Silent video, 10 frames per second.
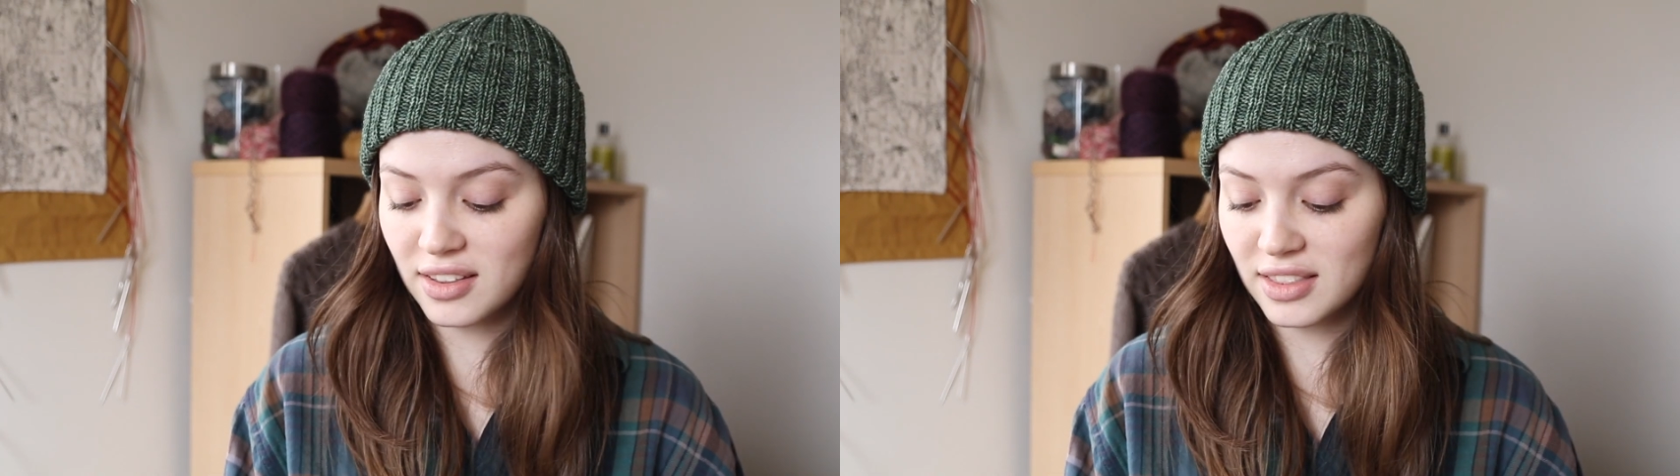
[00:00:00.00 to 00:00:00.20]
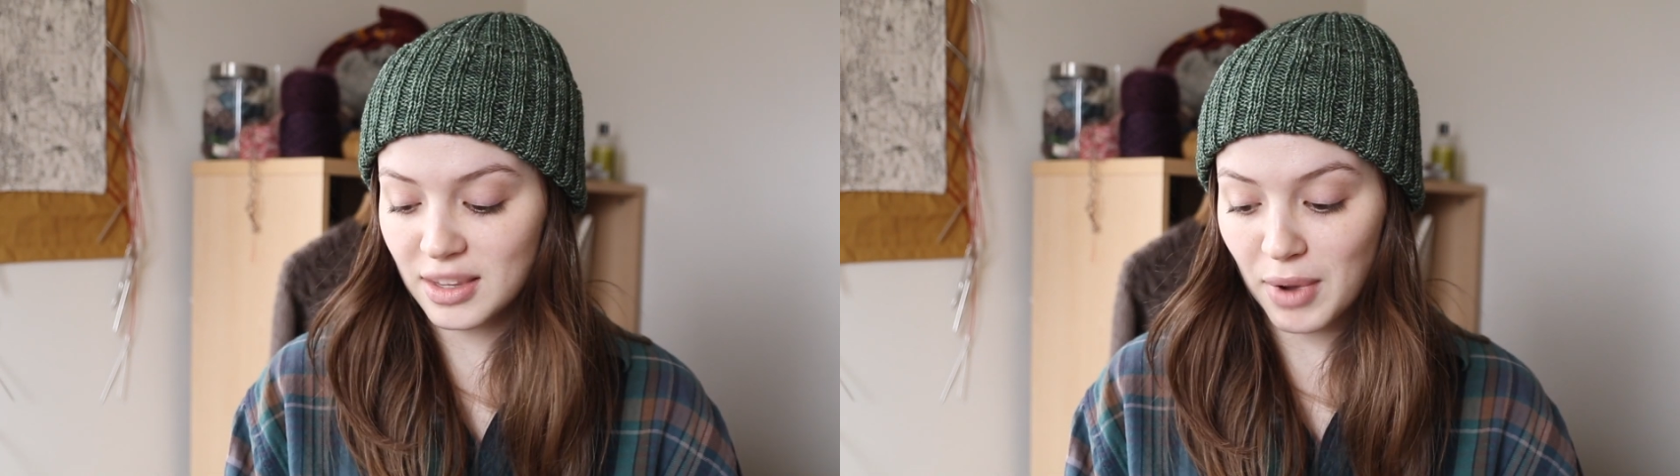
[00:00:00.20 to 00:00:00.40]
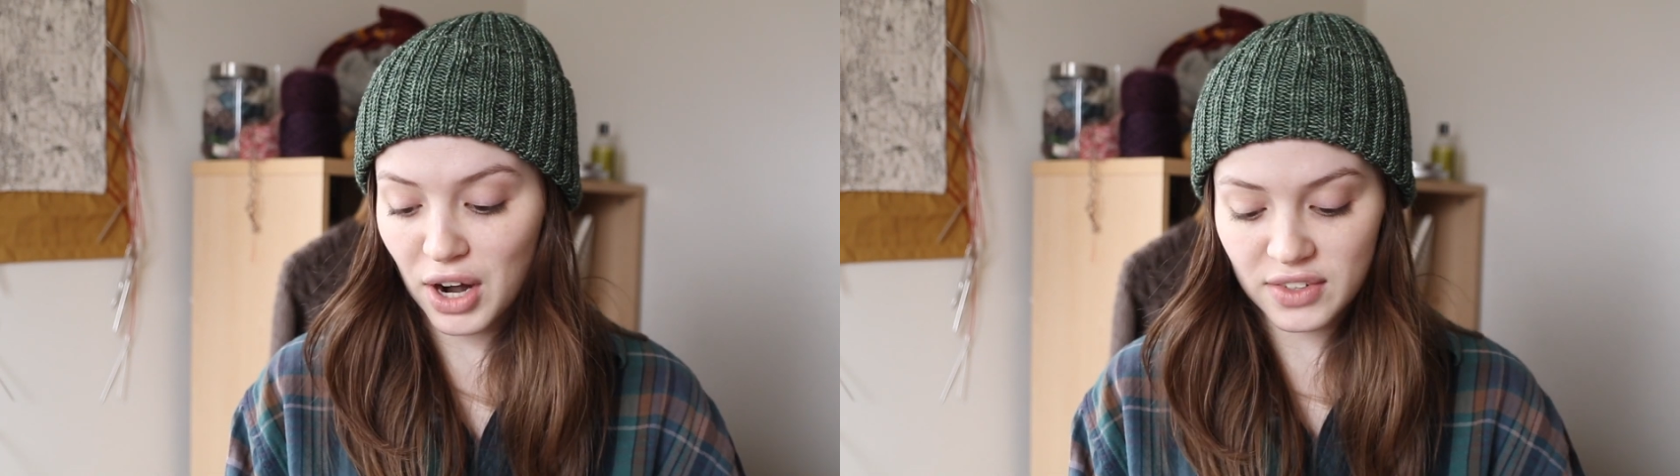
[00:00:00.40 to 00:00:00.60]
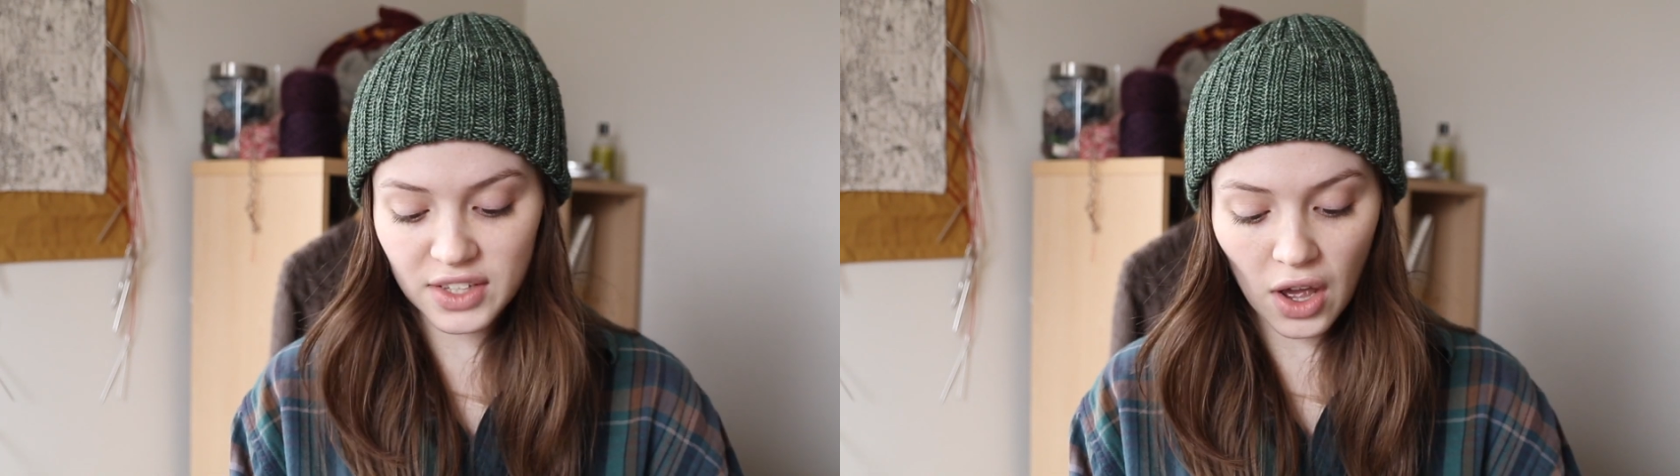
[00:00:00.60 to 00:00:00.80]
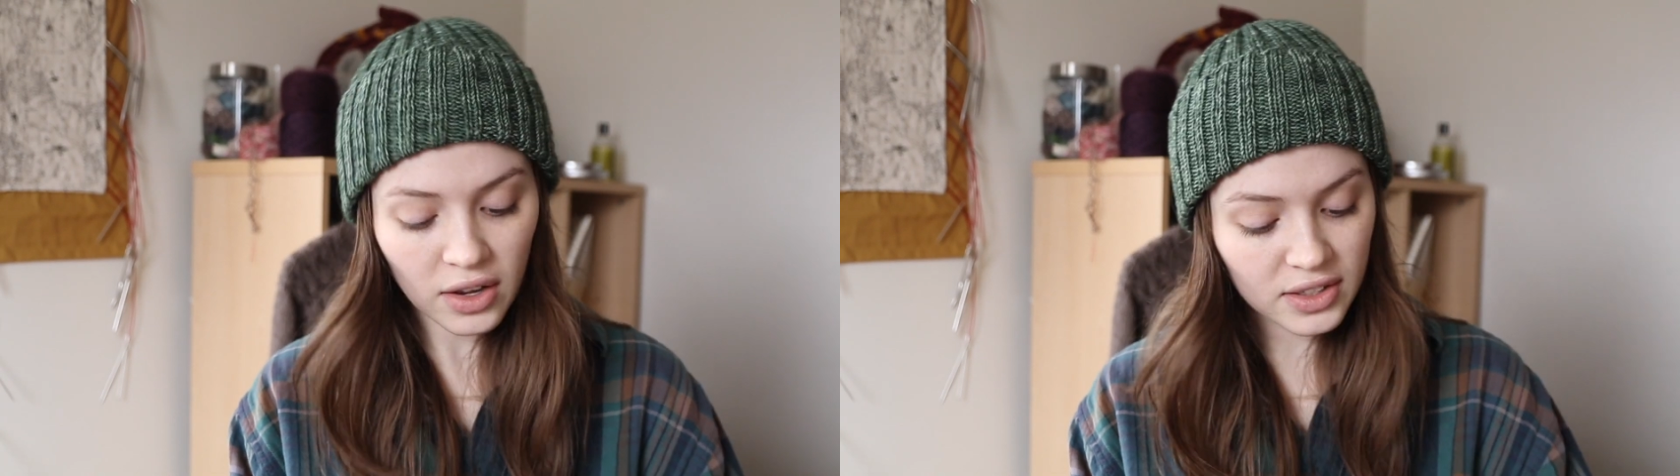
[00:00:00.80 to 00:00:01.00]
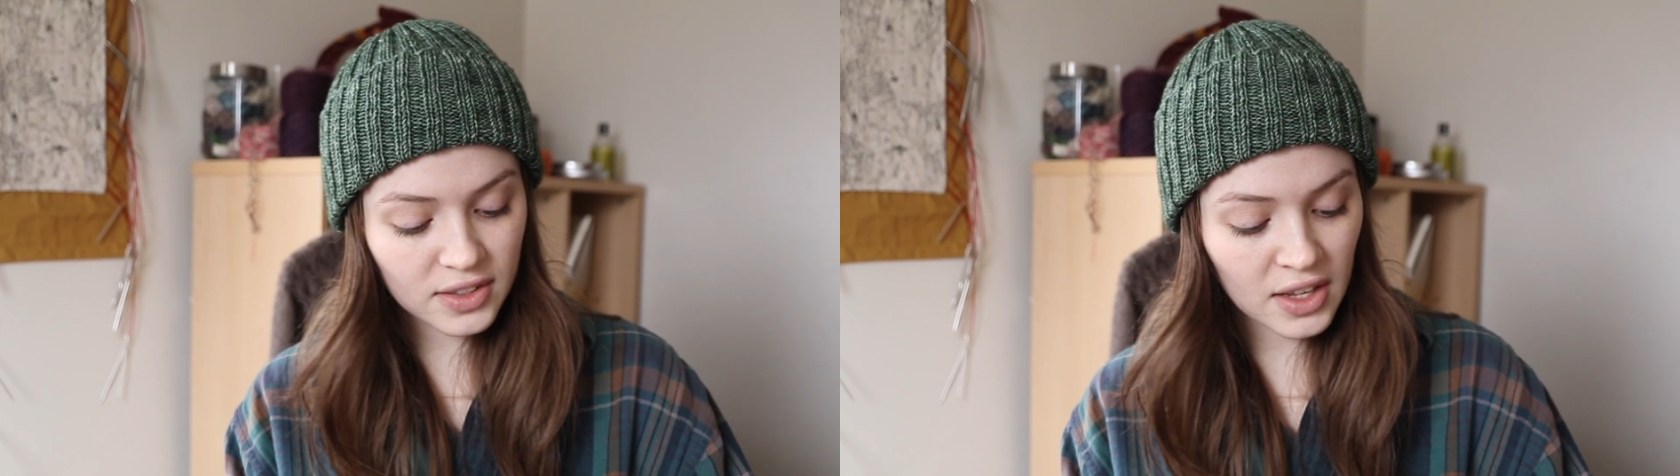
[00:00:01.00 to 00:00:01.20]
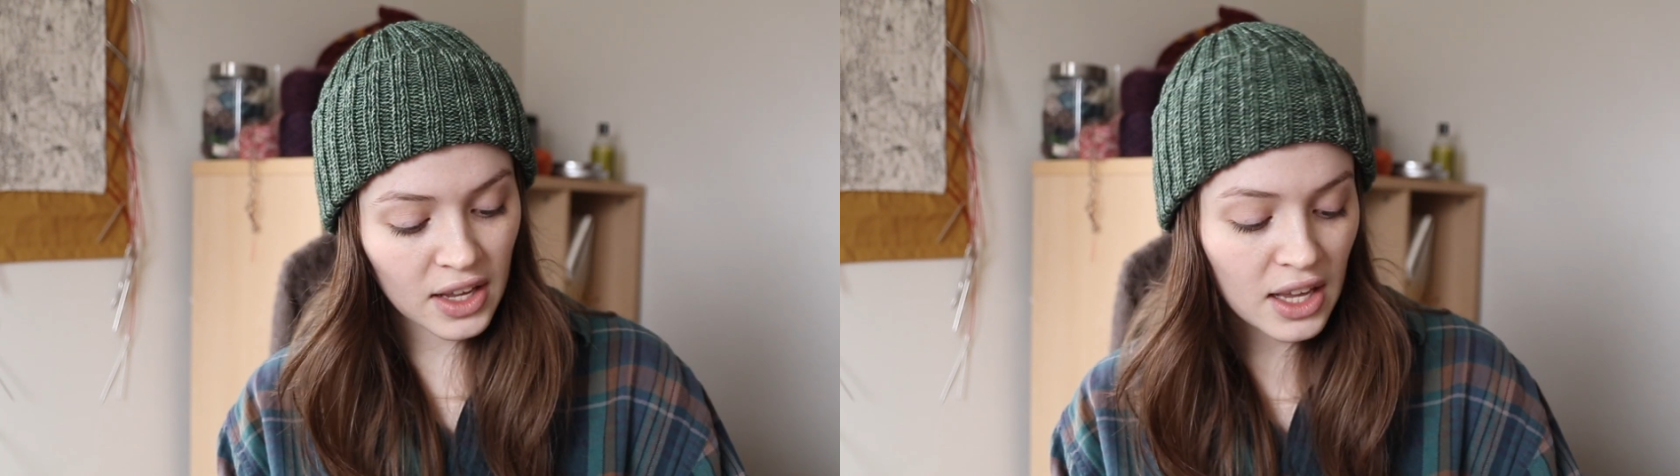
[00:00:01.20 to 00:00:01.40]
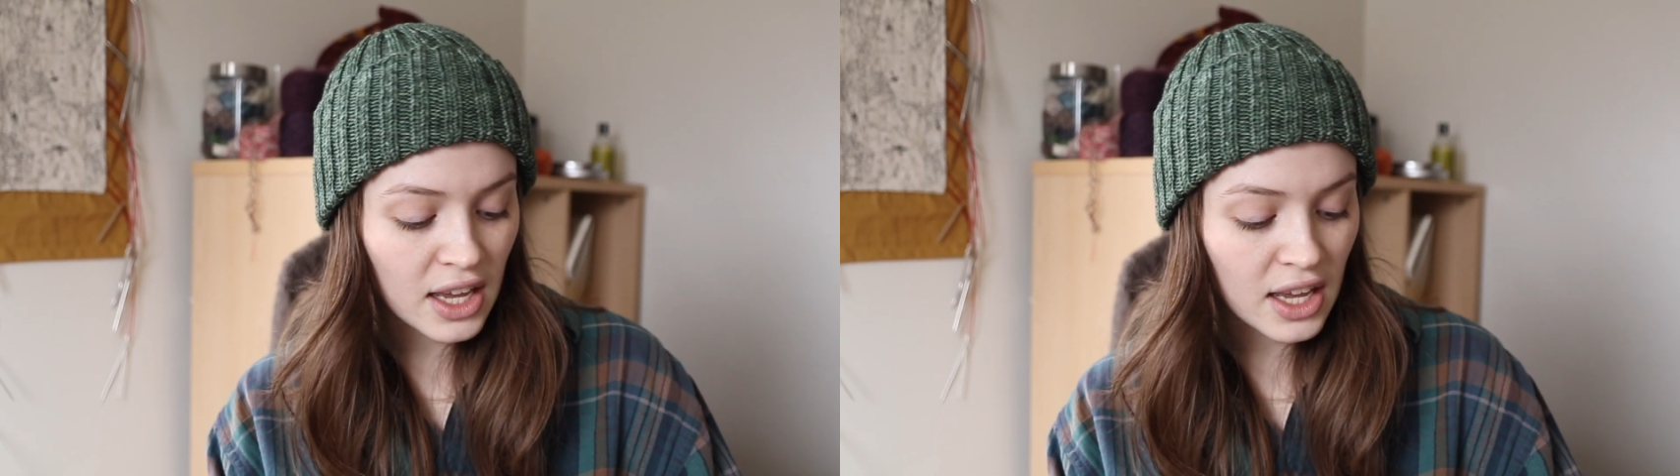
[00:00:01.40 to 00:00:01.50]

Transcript: the pair of socks.